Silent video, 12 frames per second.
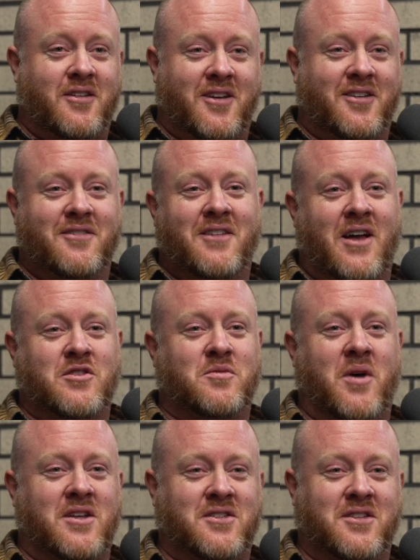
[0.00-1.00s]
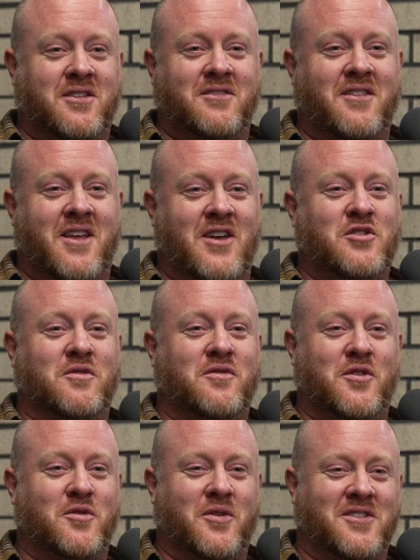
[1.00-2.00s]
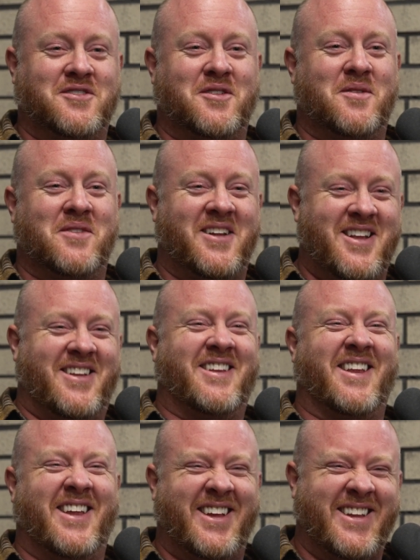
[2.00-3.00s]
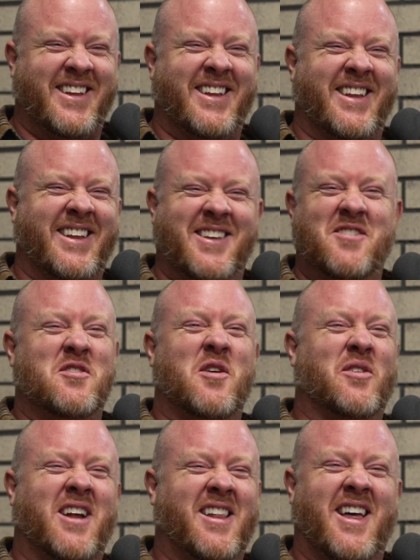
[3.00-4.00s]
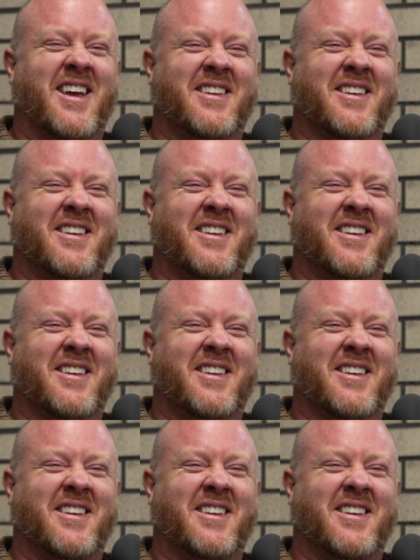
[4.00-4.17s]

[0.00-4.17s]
Like how spicy the Asian food was, you know what I mean? You know what I like.